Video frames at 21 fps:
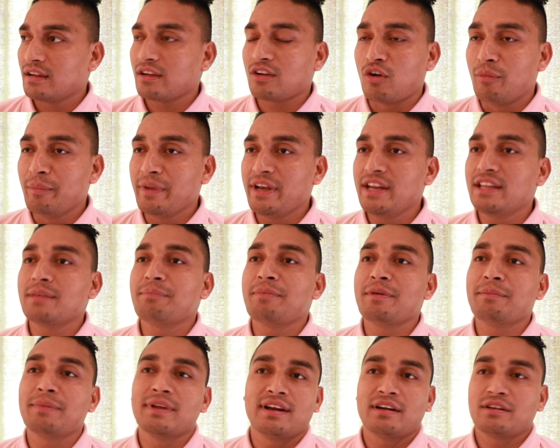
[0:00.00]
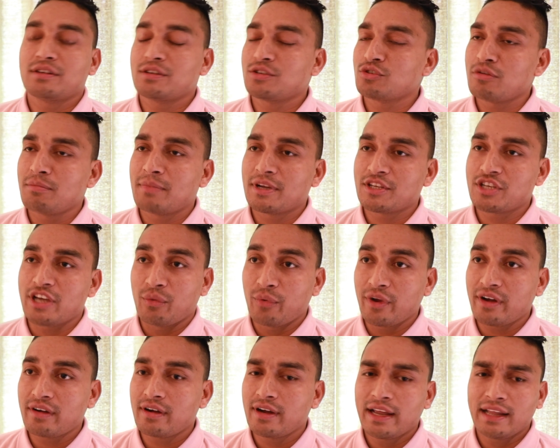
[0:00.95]
community. People are so much
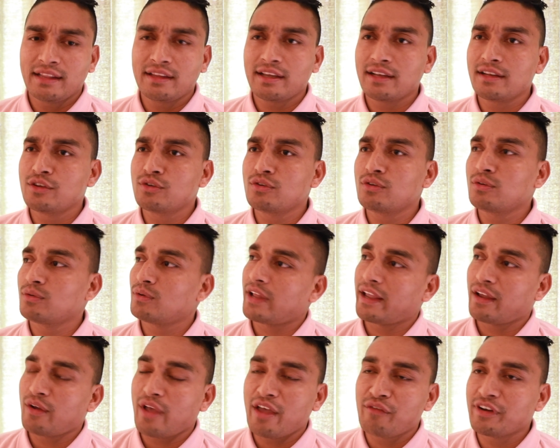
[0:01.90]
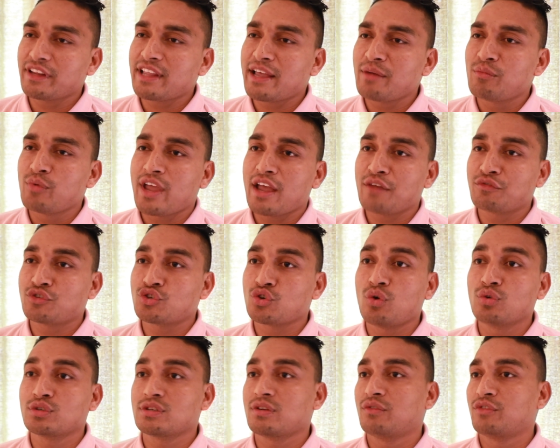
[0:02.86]
aware, and then like every time we have
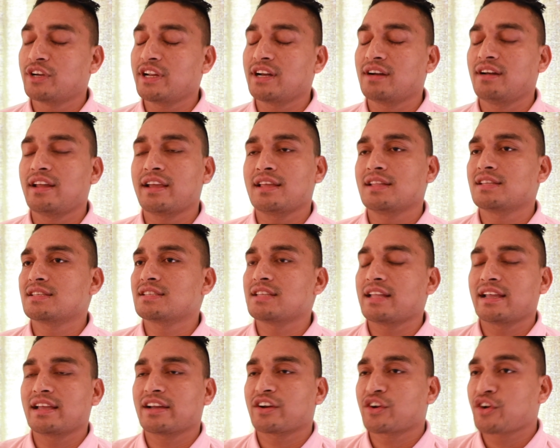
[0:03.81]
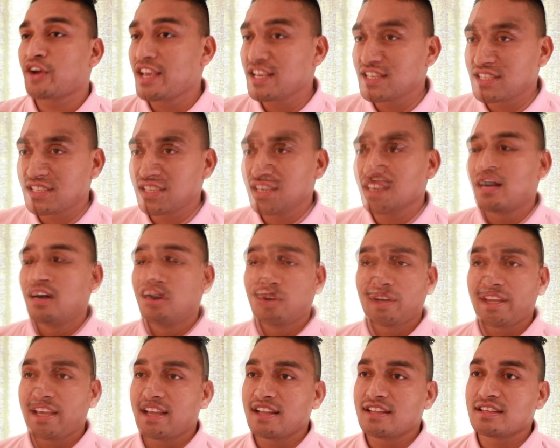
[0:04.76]
shows over there, like it's like a crazy
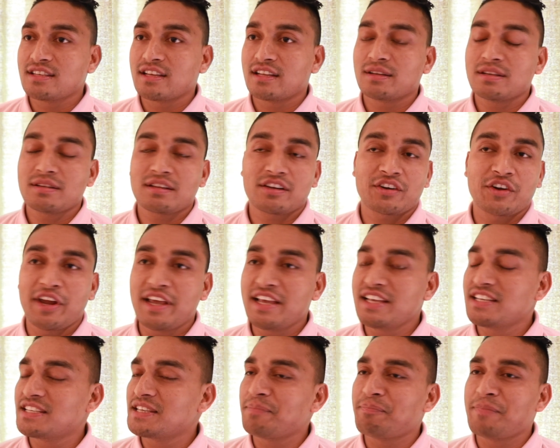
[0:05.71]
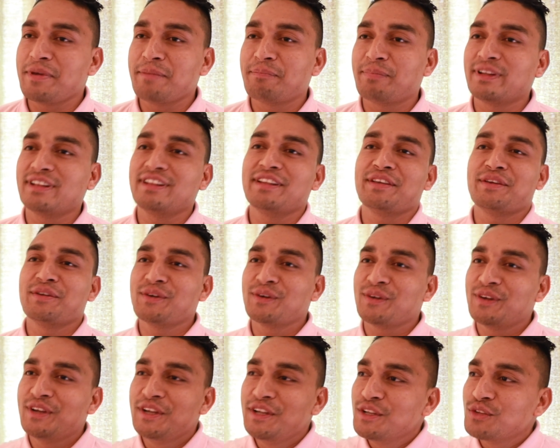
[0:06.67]
audience and crazy people
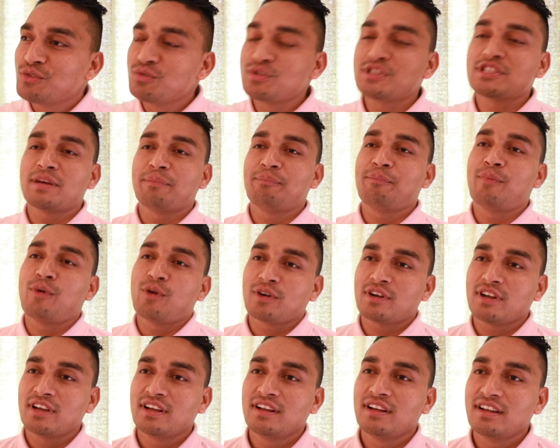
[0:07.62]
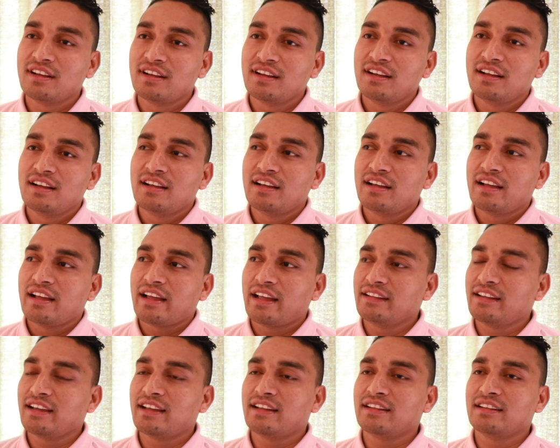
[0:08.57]
to support,
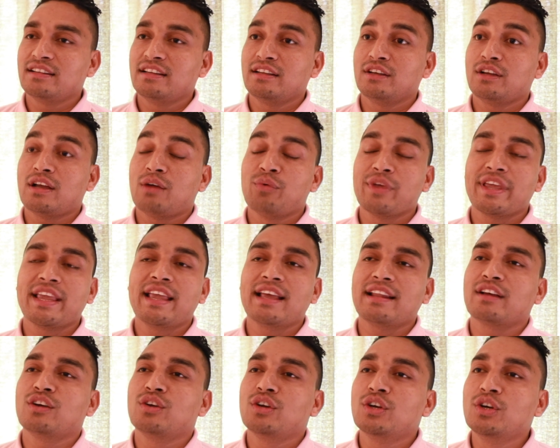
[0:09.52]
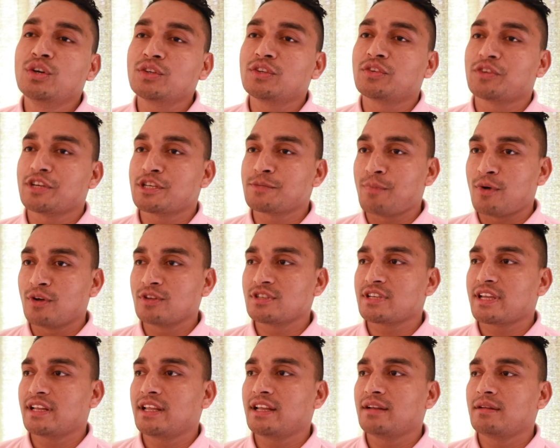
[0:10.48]
and then we get a good response,
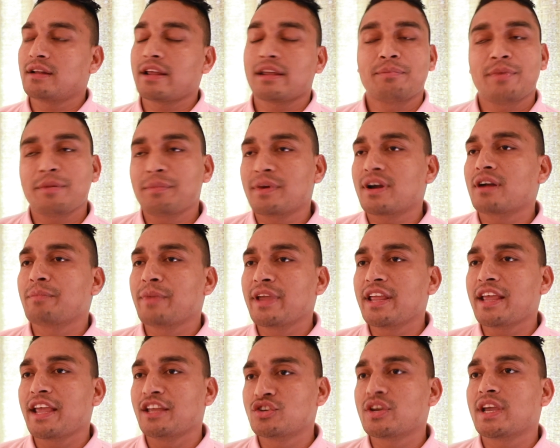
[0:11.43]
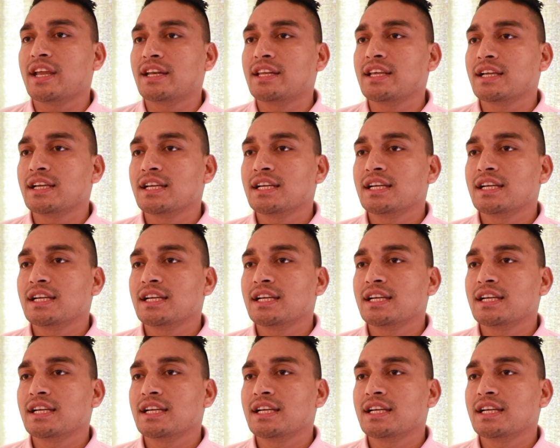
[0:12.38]
and then like people are being educating.